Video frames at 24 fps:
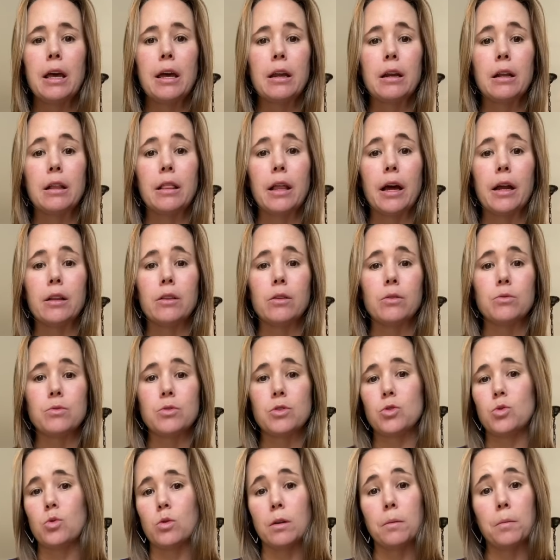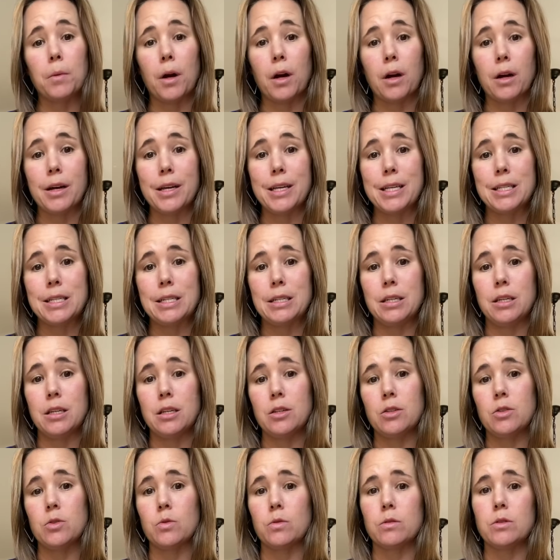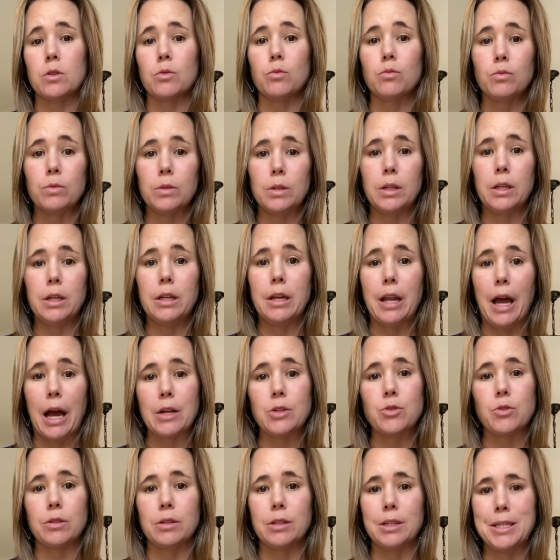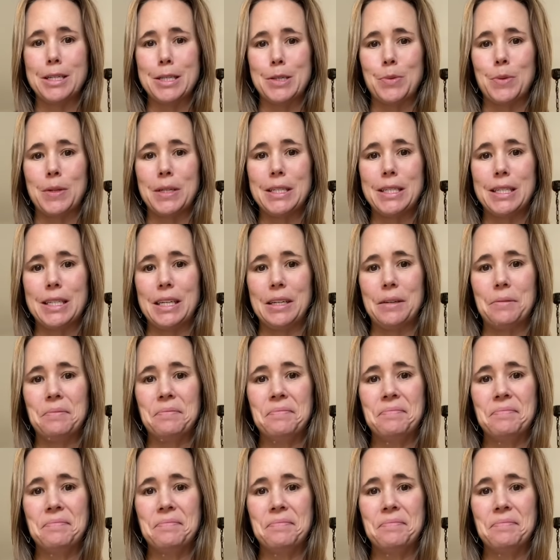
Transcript: in a lot of those store-bought iced teas. So it's a really naturally sweet tea.